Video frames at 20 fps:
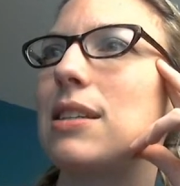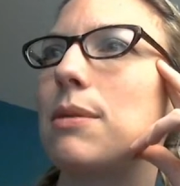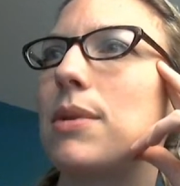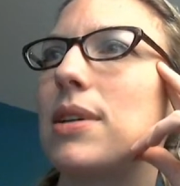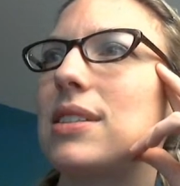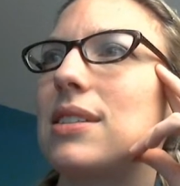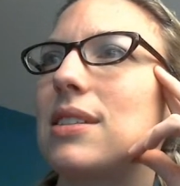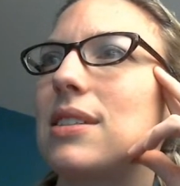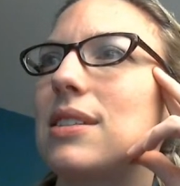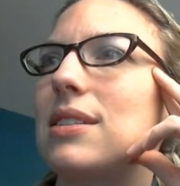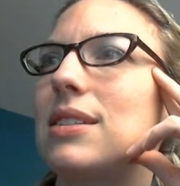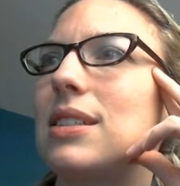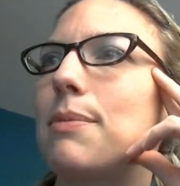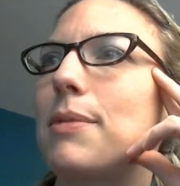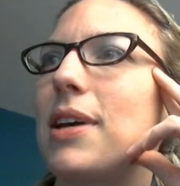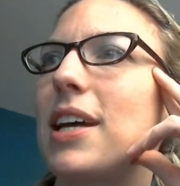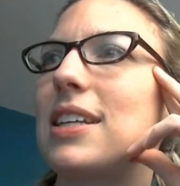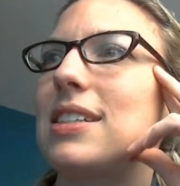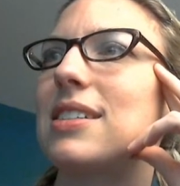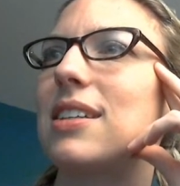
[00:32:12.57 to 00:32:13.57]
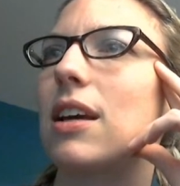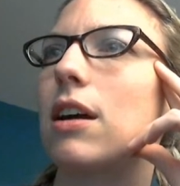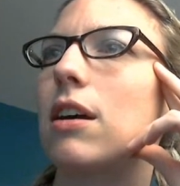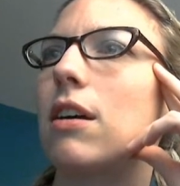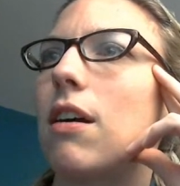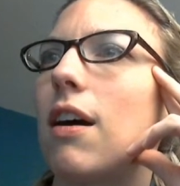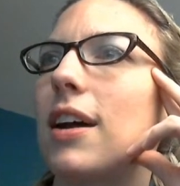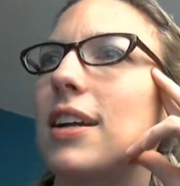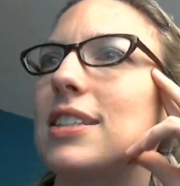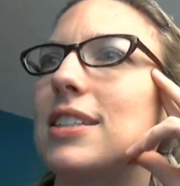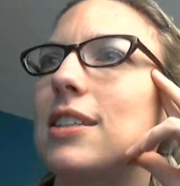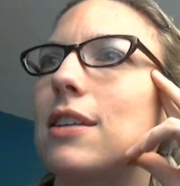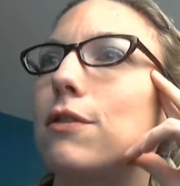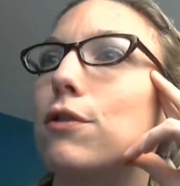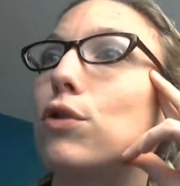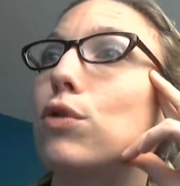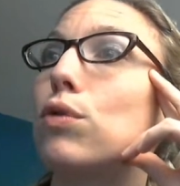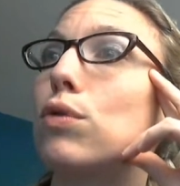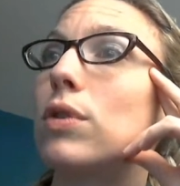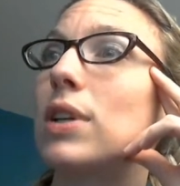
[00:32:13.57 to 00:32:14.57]
Tiamat is the goddess
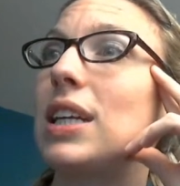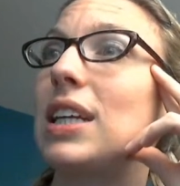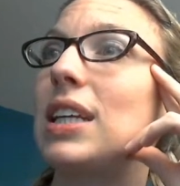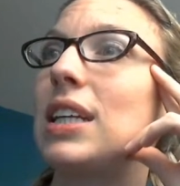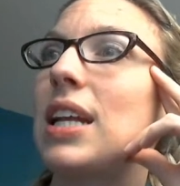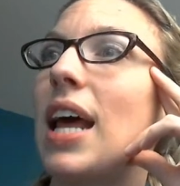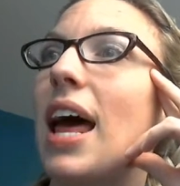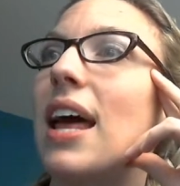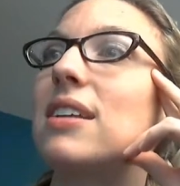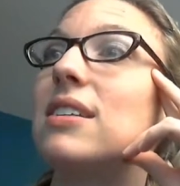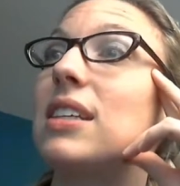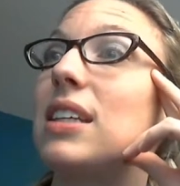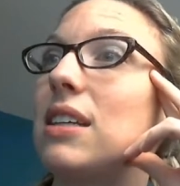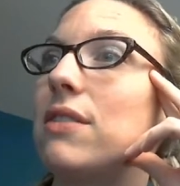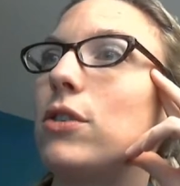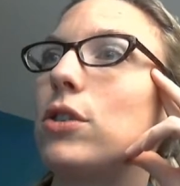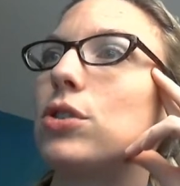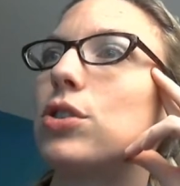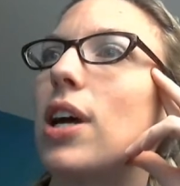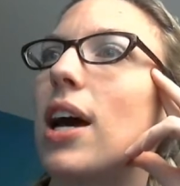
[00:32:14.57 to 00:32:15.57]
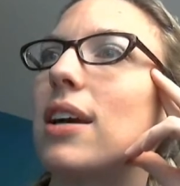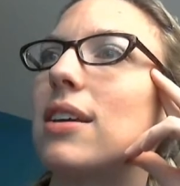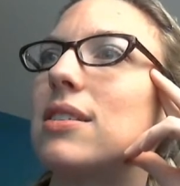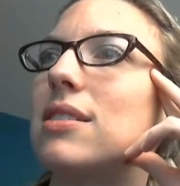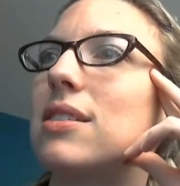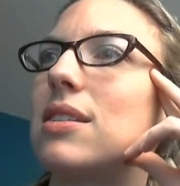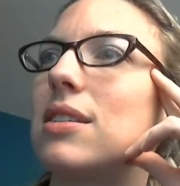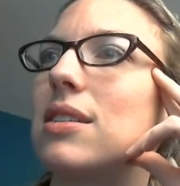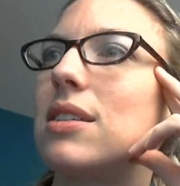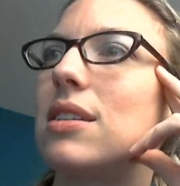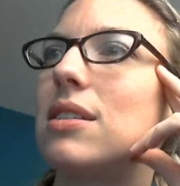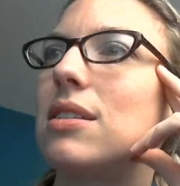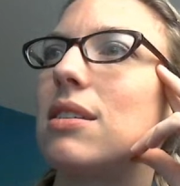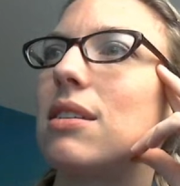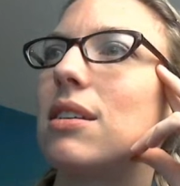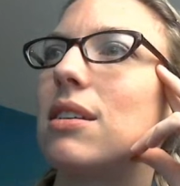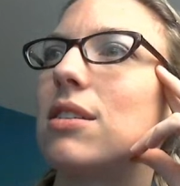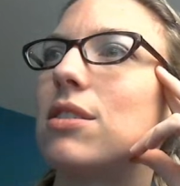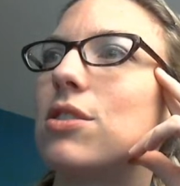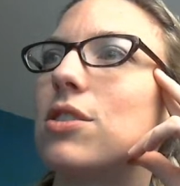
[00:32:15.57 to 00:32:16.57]
of greed and evil dragons in
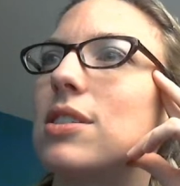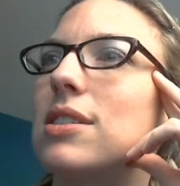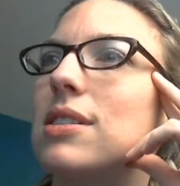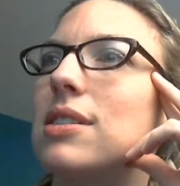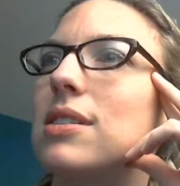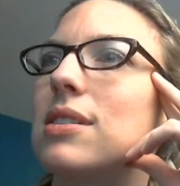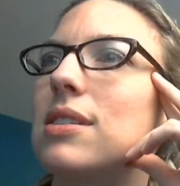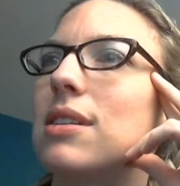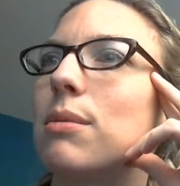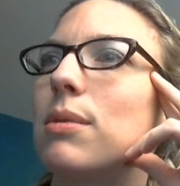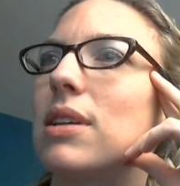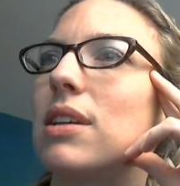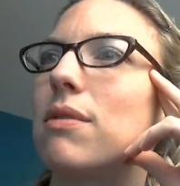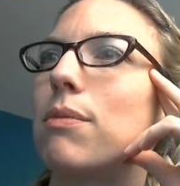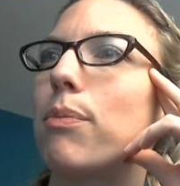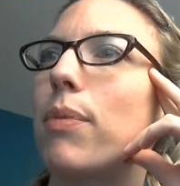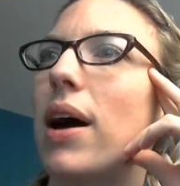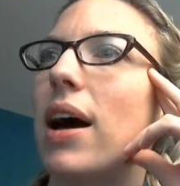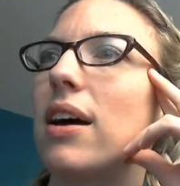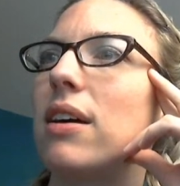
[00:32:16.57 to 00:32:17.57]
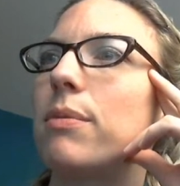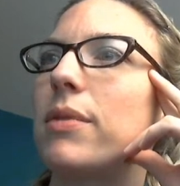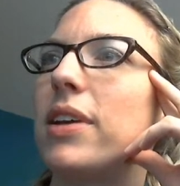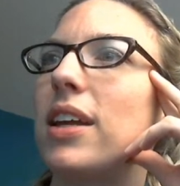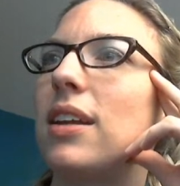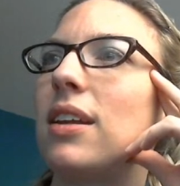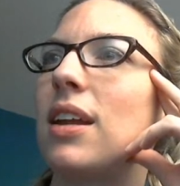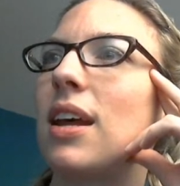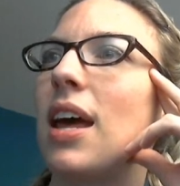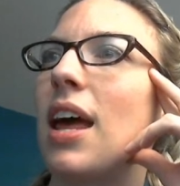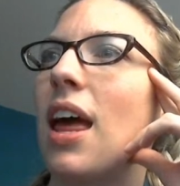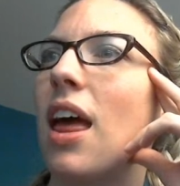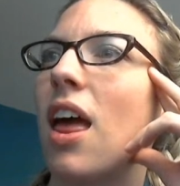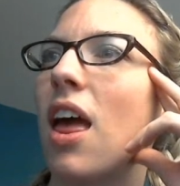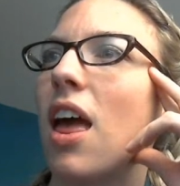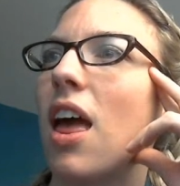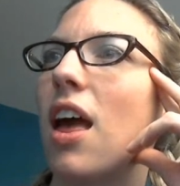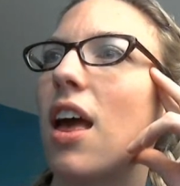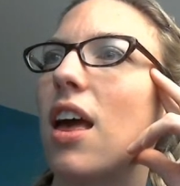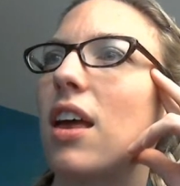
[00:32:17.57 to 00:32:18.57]
D&D. She's the sibling of Bahamut
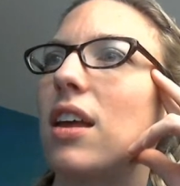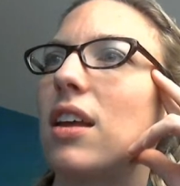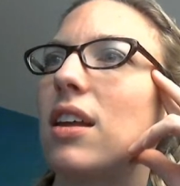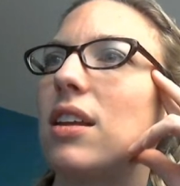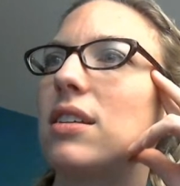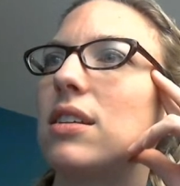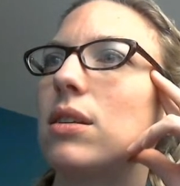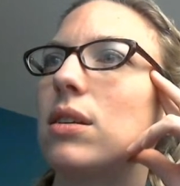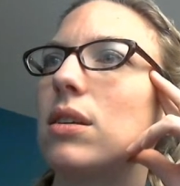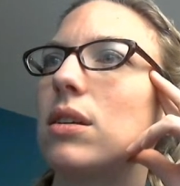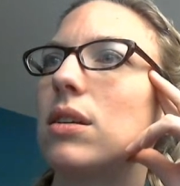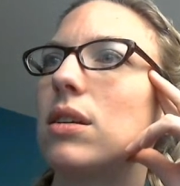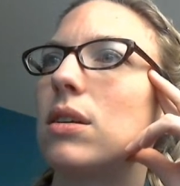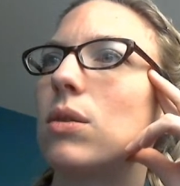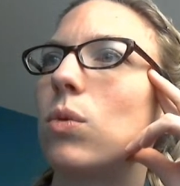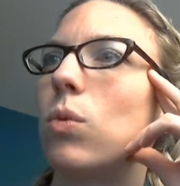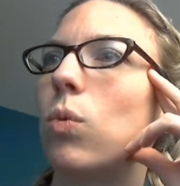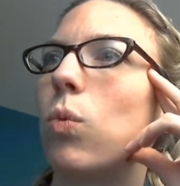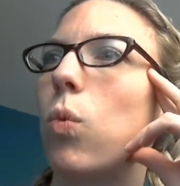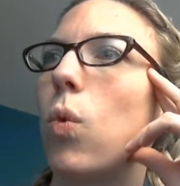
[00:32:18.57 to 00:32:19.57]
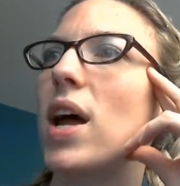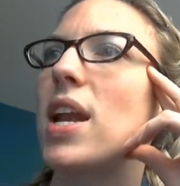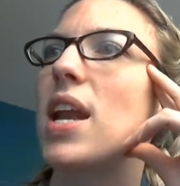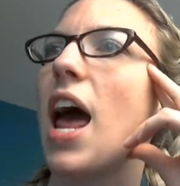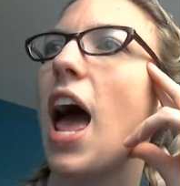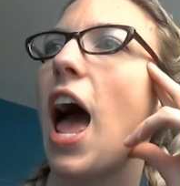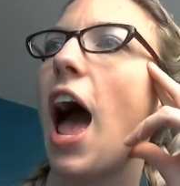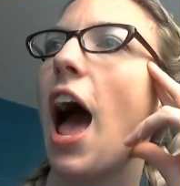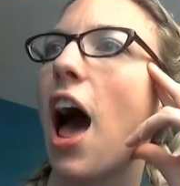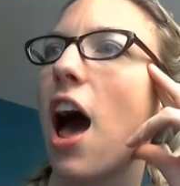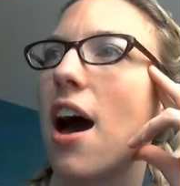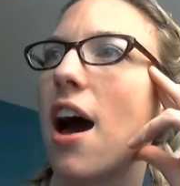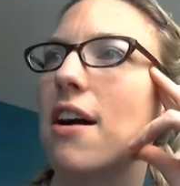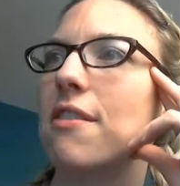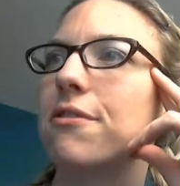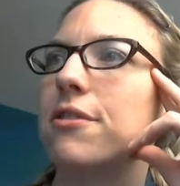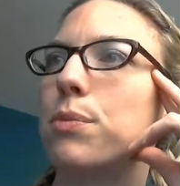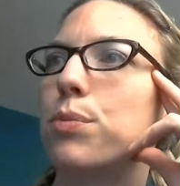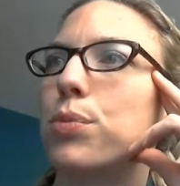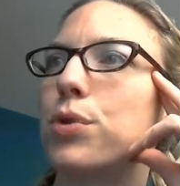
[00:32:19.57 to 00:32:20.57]
and one
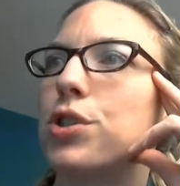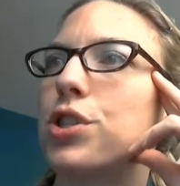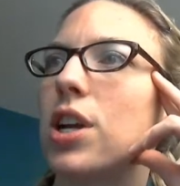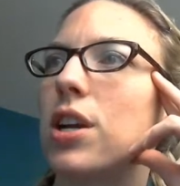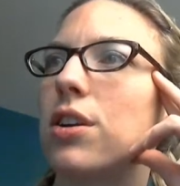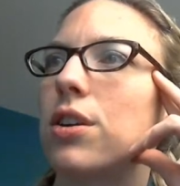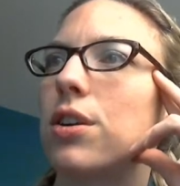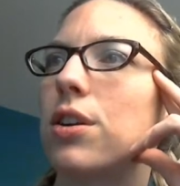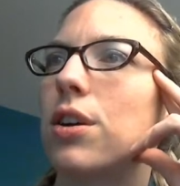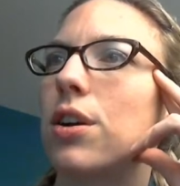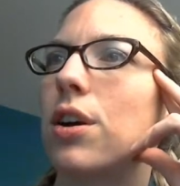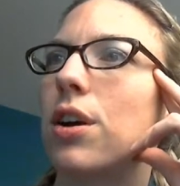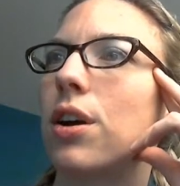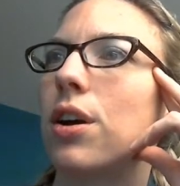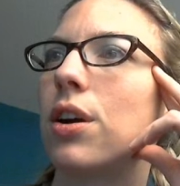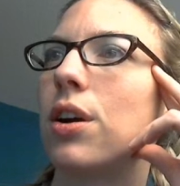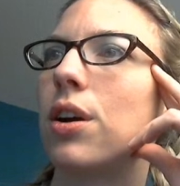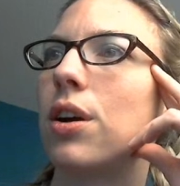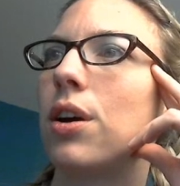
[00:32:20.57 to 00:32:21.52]
half the progenitor